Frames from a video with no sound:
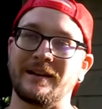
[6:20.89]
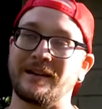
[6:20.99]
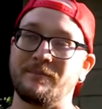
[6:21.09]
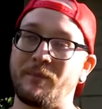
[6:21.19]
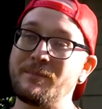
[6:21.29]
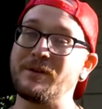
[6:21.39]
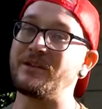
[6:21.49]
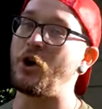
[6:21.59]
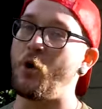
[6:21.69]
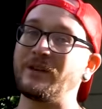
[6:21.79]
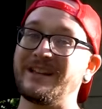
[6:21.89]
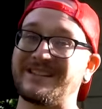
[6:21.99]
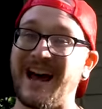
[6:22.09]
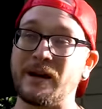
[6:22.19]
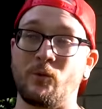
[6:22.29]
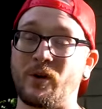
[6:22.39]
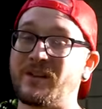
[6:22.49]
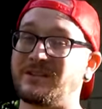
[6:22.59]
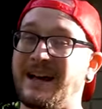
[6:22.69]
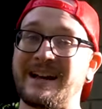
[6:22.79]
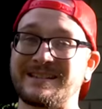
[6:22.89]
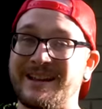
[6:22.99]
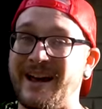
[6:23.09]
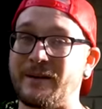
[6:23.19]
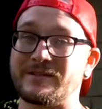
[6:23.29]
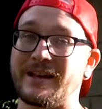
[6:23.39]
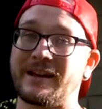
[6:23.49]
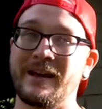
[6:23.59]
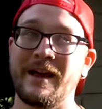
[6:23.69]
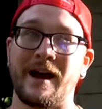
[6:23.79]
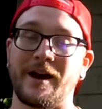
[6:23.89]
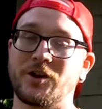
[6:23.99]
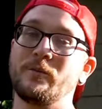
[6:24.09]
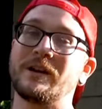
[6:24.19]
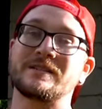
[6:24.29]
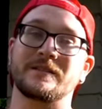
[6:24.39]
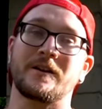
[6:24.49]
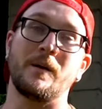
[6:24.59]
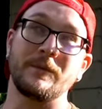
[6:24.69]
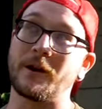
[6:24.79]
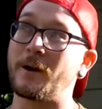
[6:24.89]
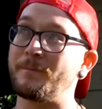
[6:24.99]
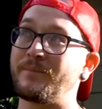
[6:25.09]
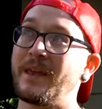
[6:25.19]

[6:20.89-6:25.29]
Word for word: And it might be the only time, one of the last times, that a human gets to come here